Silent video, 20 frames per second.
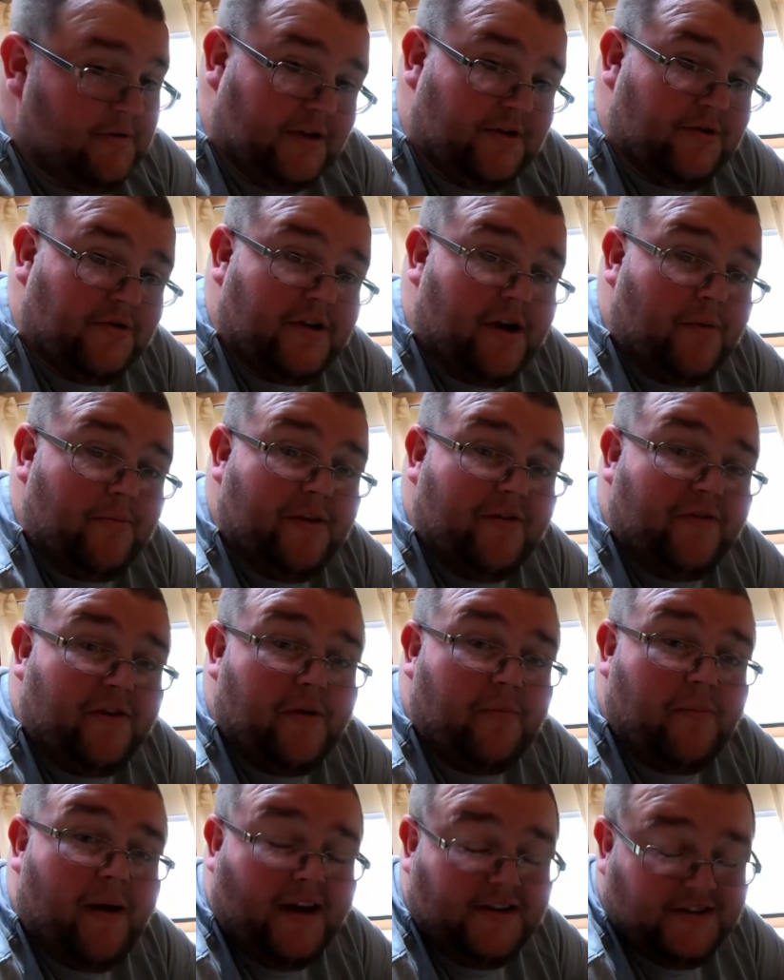be a good company, a
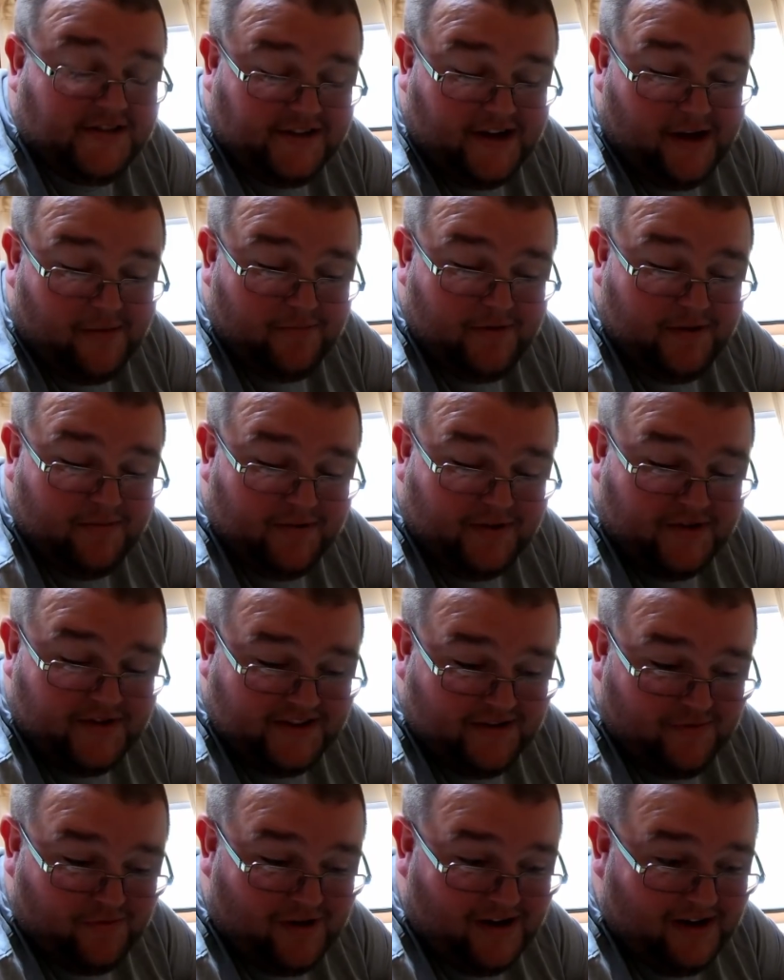very patient company,
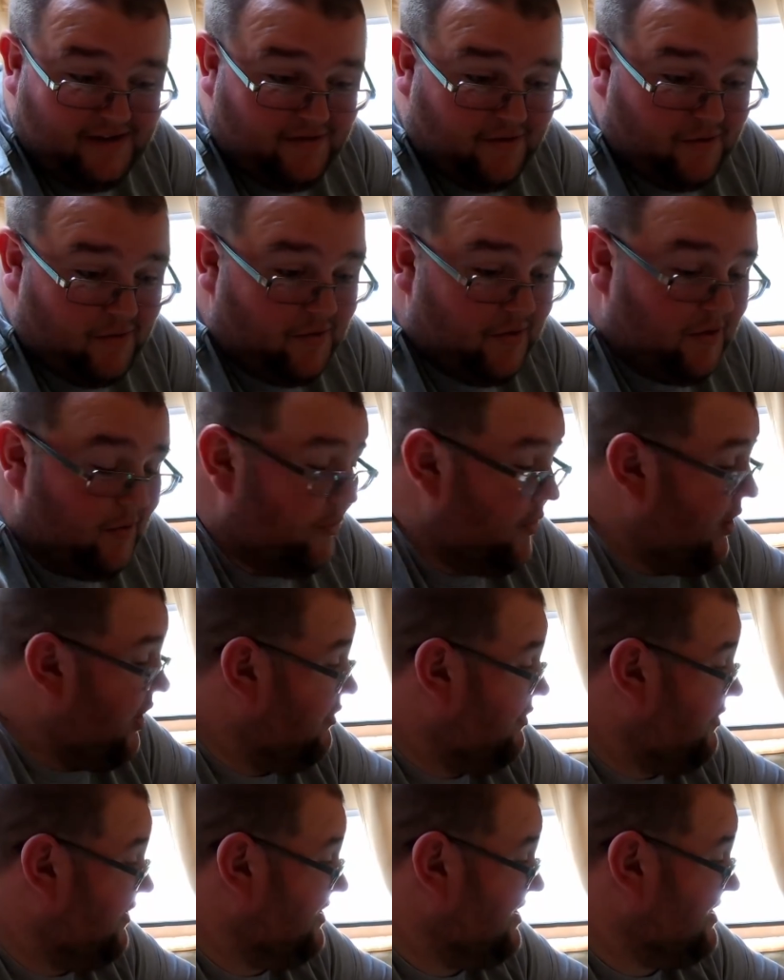because they've waited for a
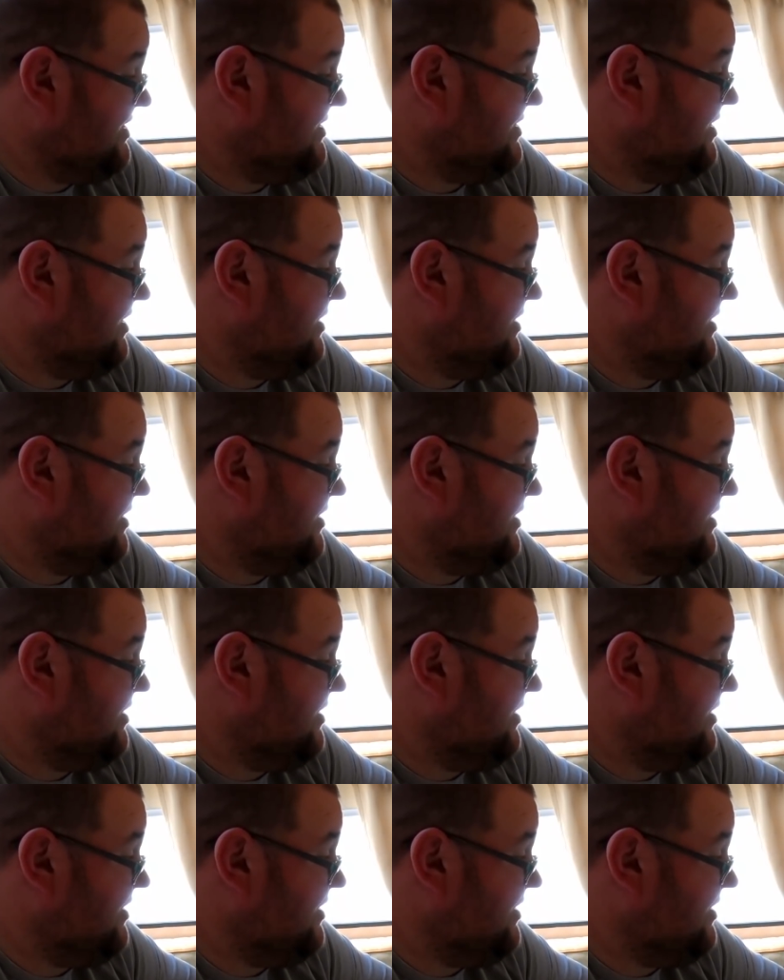while for this